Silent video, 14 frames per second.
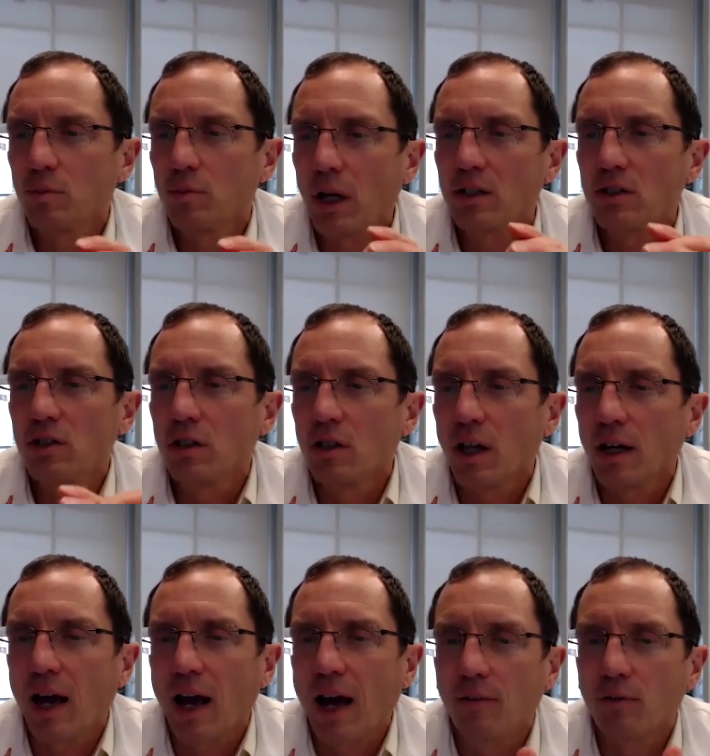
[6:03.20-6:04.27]
medicine like
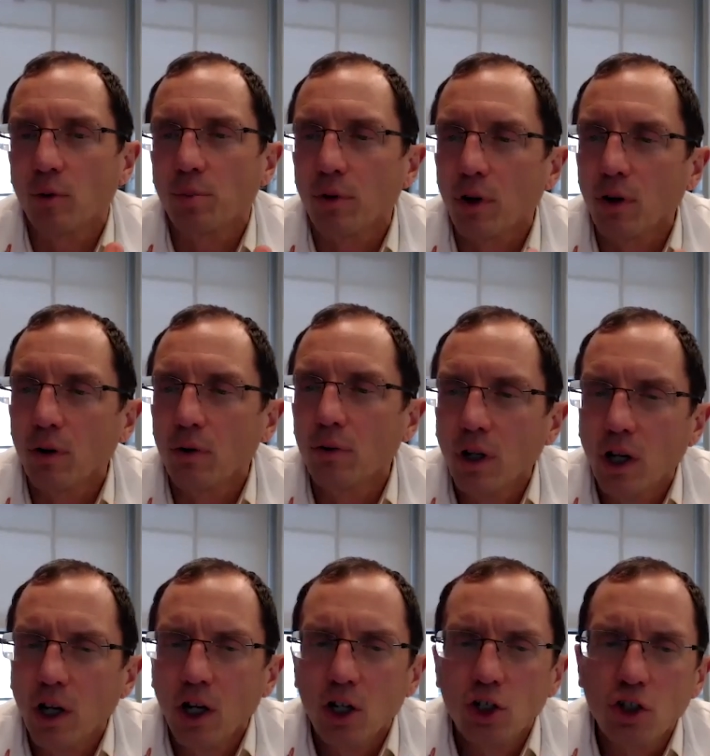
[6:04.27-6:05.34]
Avapro.
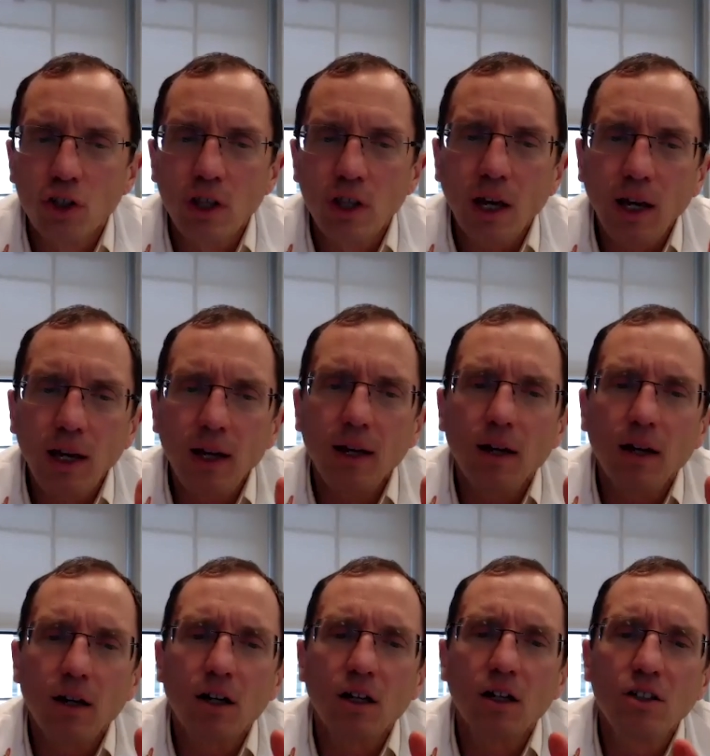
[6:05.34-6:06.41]
Should they
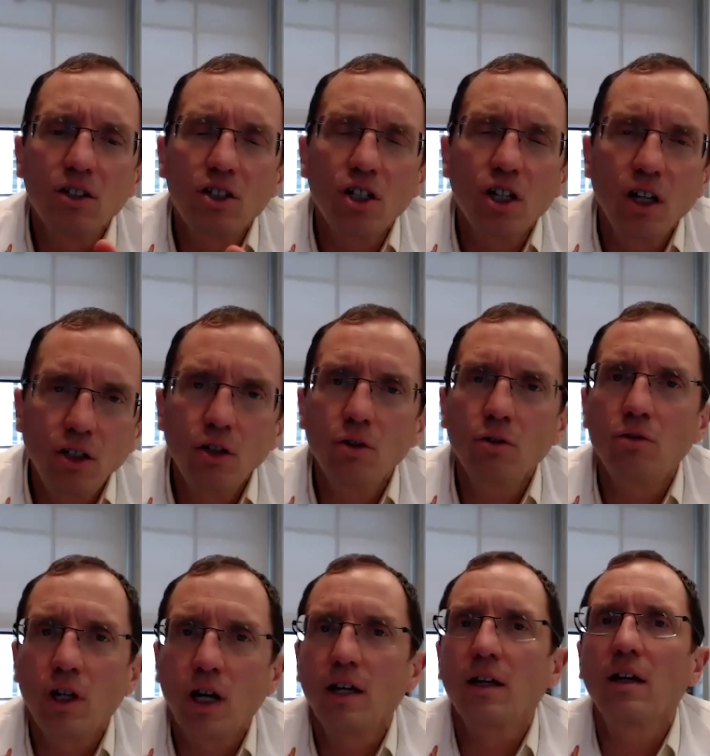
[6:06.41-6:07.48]
continue
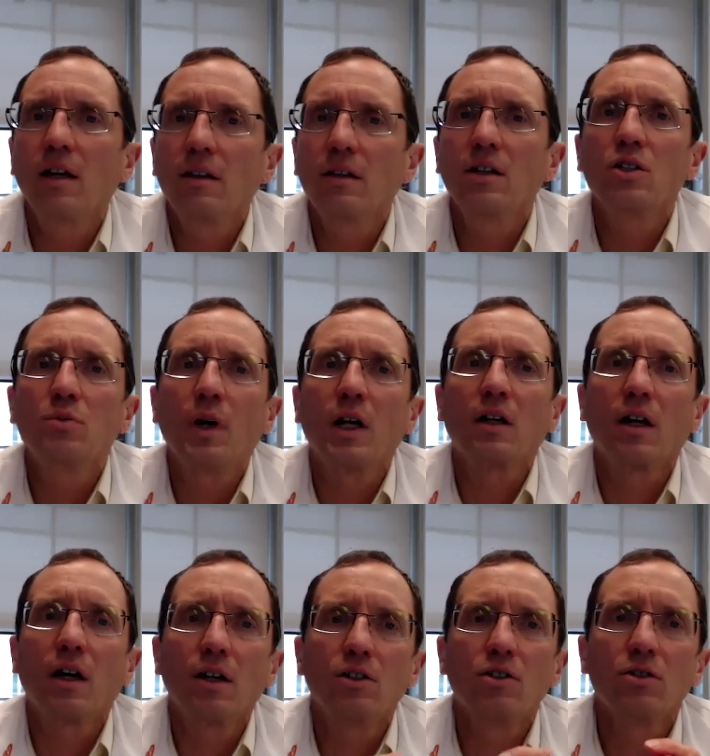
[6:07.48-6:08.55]
taking these
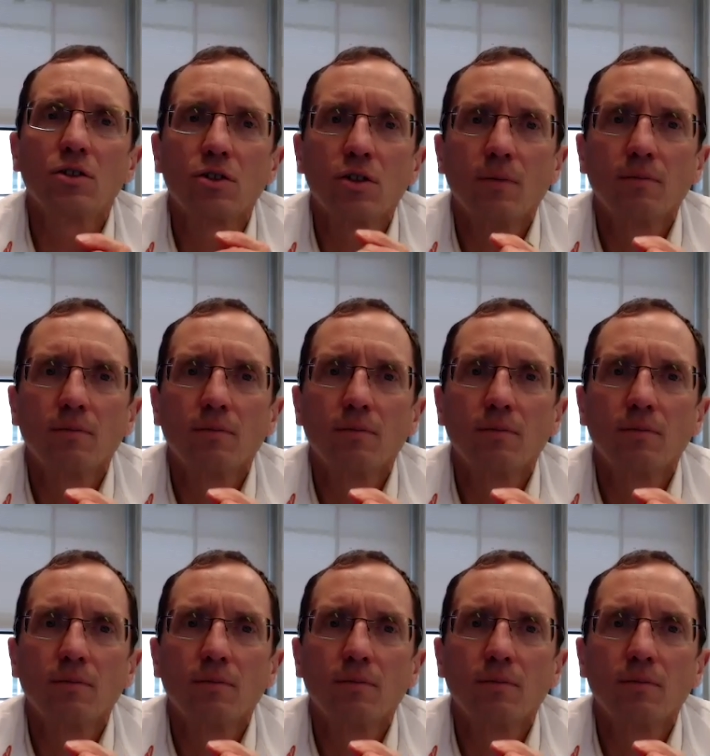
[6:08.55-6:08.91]
medications?